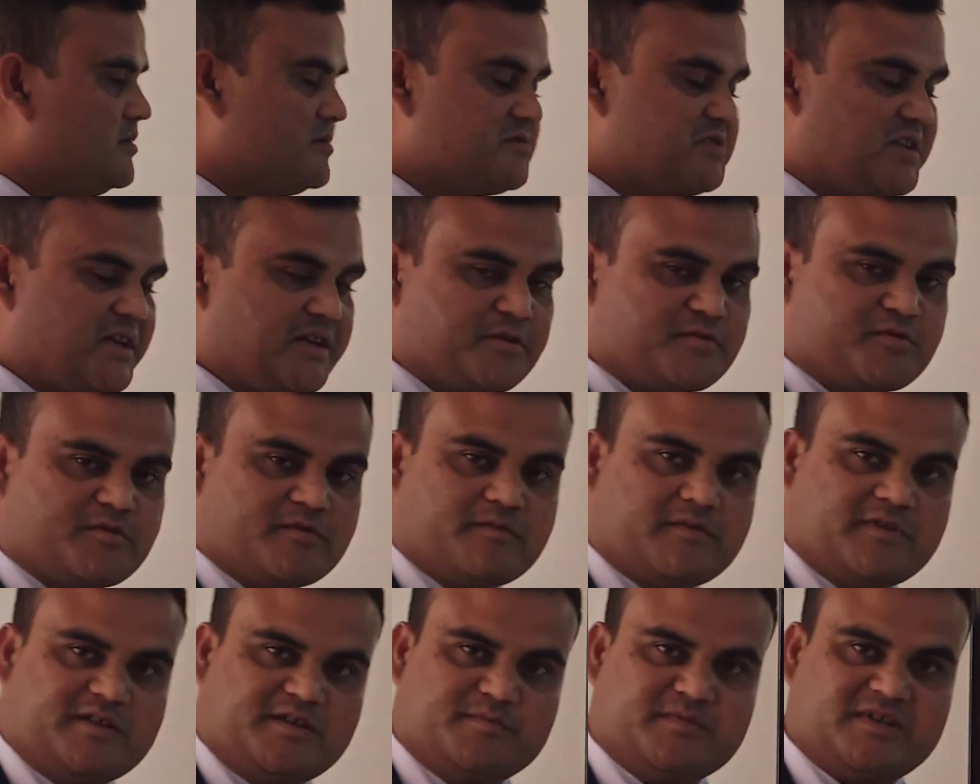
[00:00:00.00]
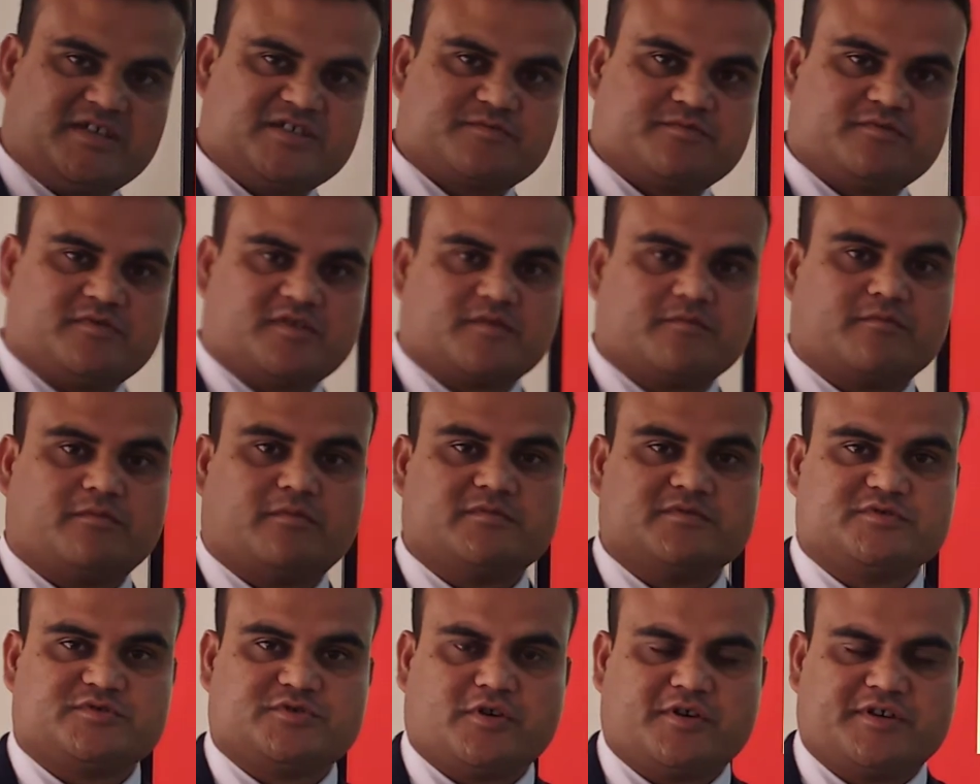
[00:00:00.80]
Thank you very much for
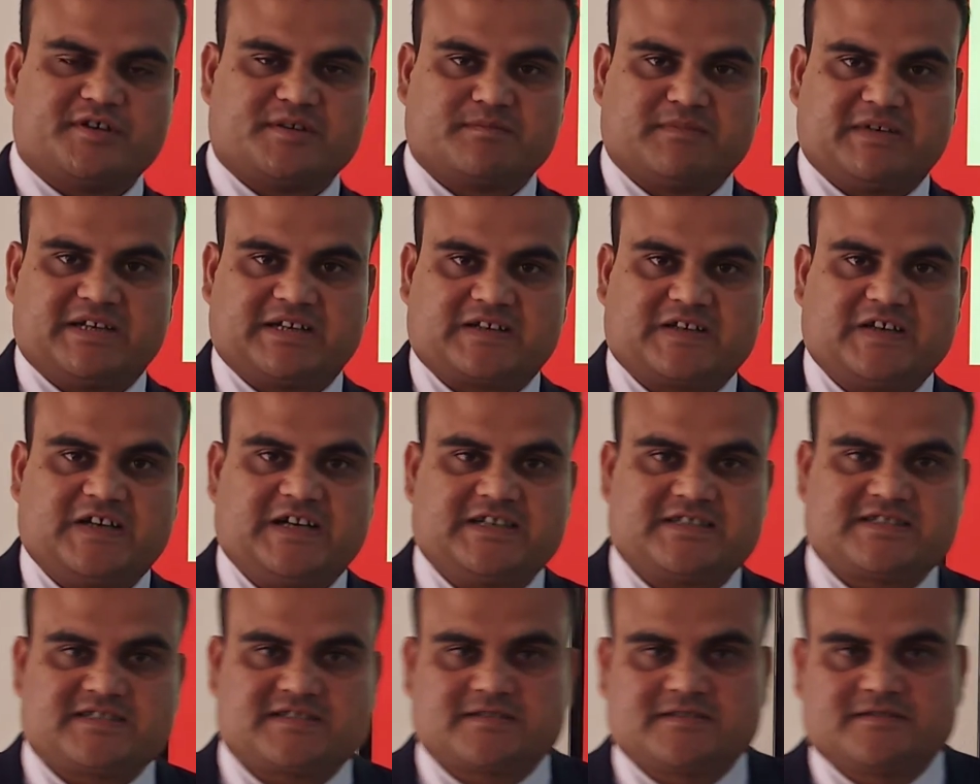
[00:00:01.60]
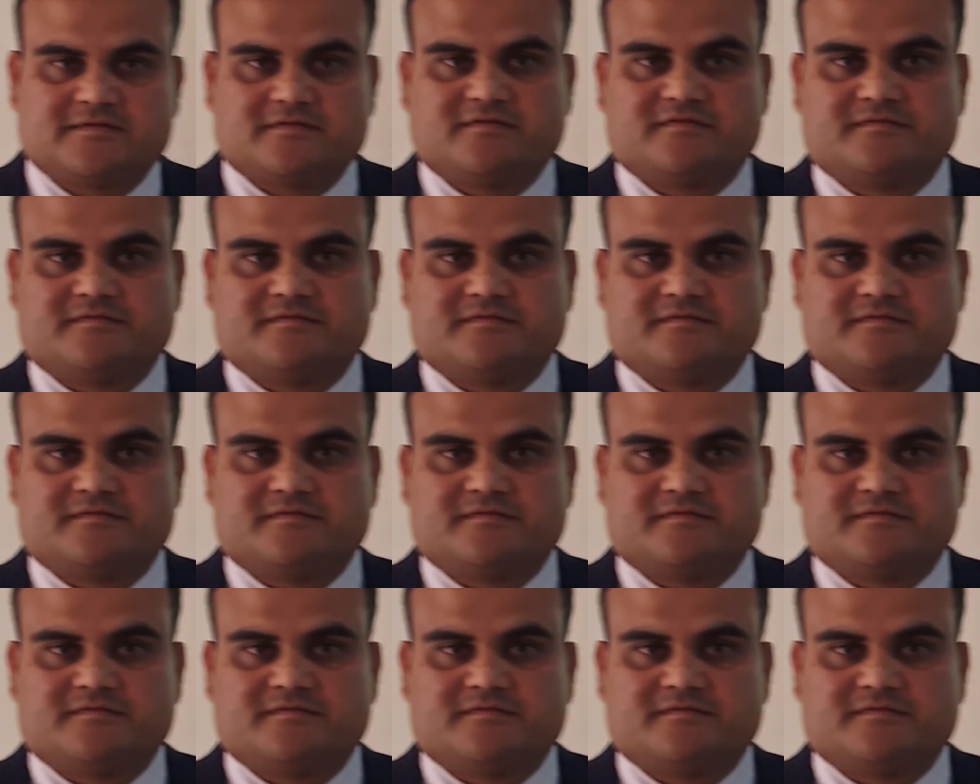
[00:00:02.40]
joining my class.